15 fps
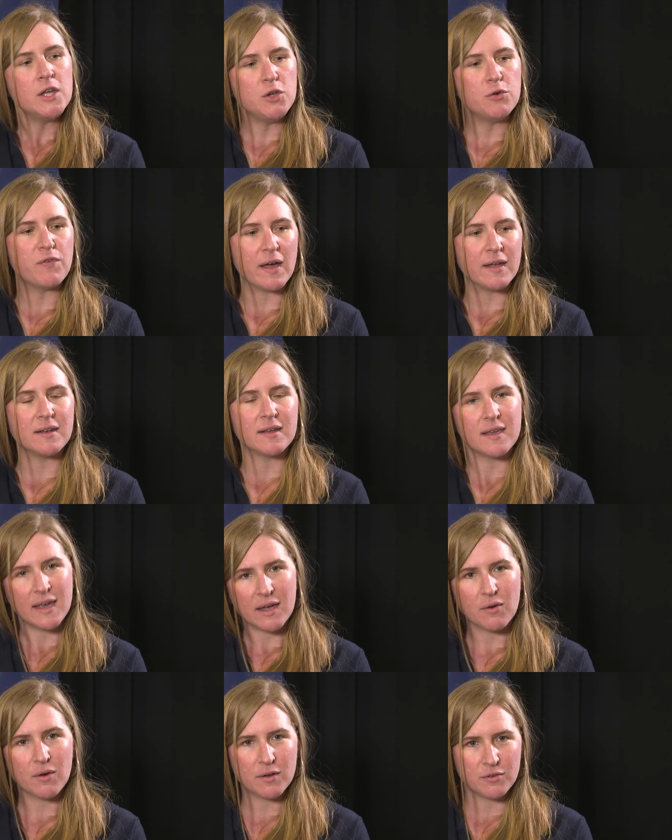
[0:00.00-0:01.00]
you find a
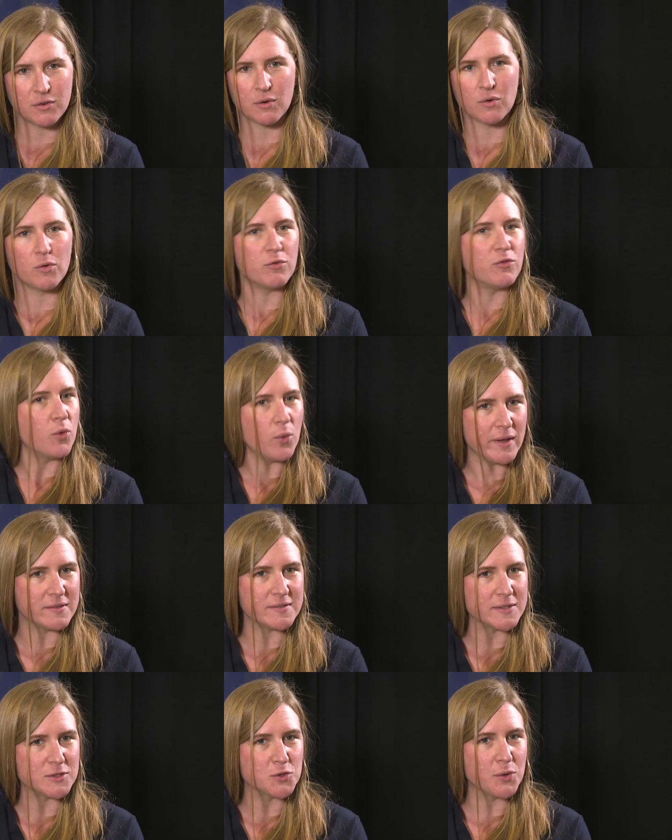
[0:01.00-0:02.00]
character or a
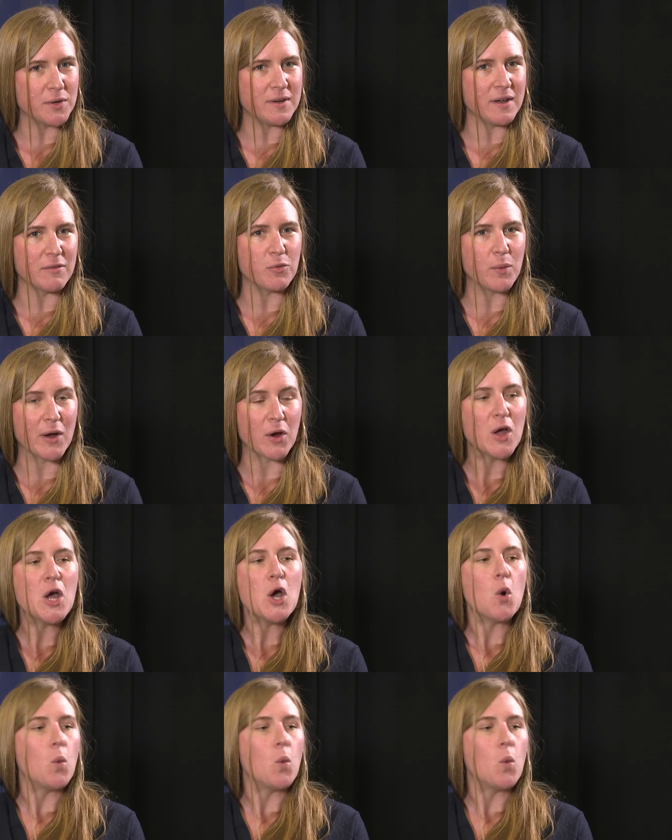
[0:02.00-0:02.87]
voice that's good enough where